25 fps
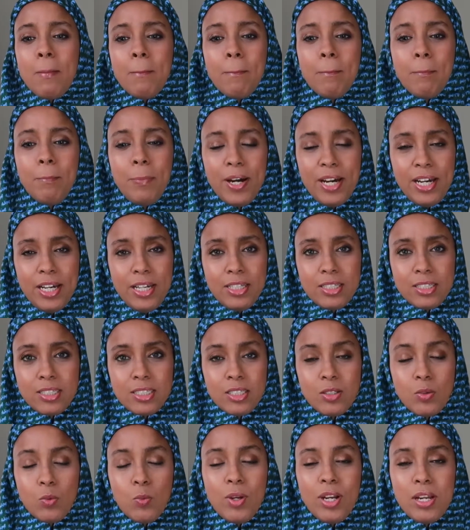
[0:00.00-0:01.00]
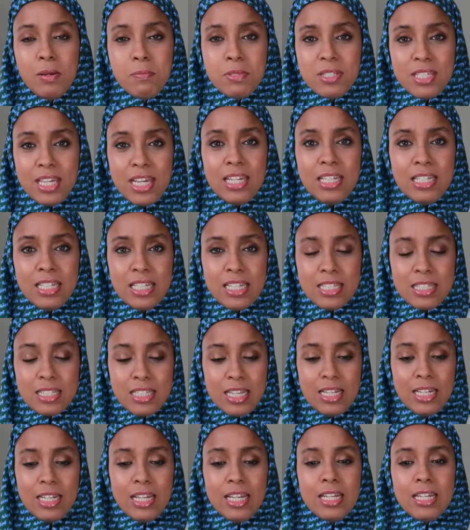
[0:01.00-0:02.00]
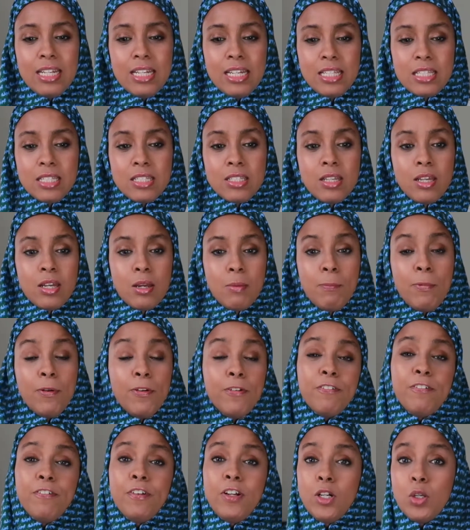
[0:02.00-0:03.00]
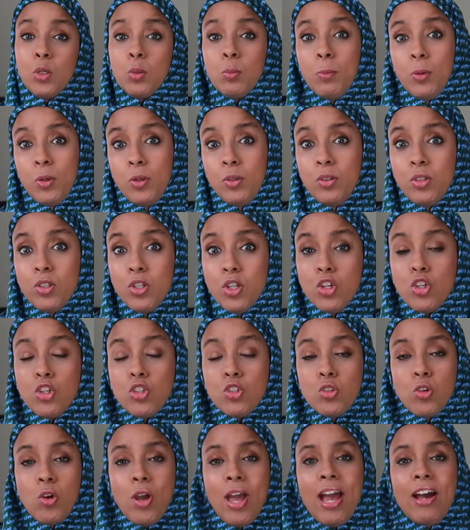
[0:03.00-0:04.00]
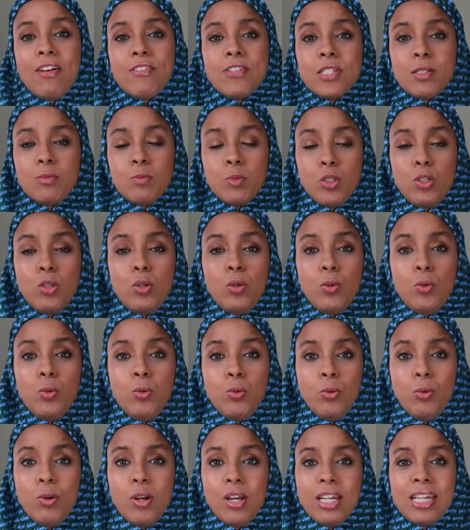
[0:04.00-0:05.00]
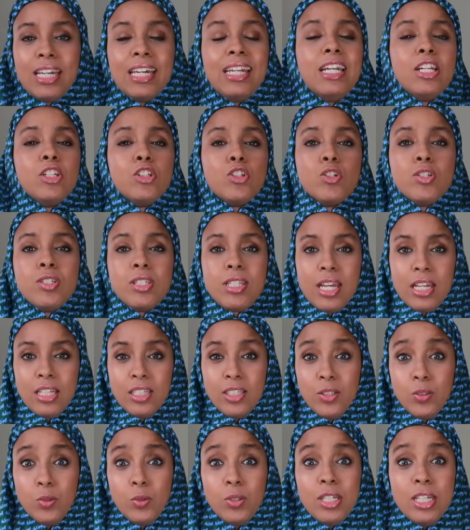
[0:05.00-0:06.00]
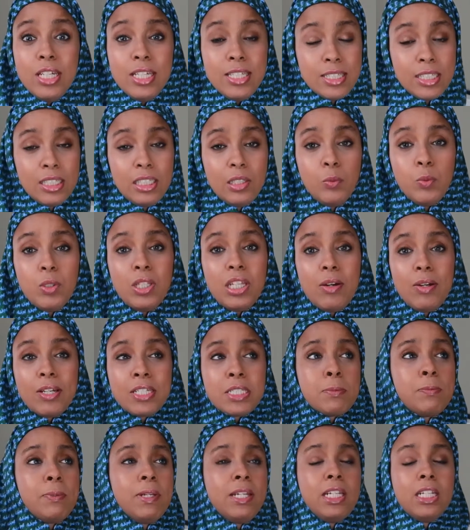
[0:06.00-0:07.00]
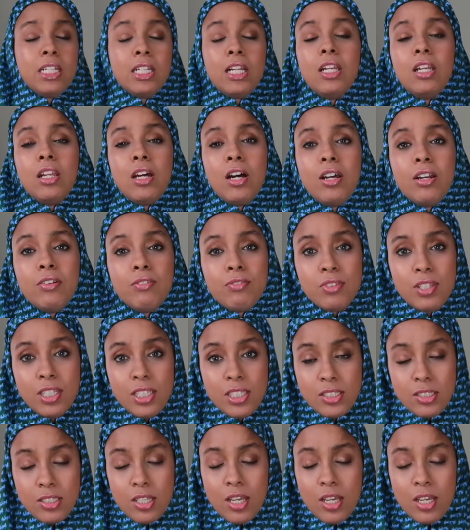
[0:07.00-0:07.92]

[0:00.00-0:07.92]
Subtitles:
but what I'm saying is that it is preferable to have someone who can understand you easily without explaining a lot of things,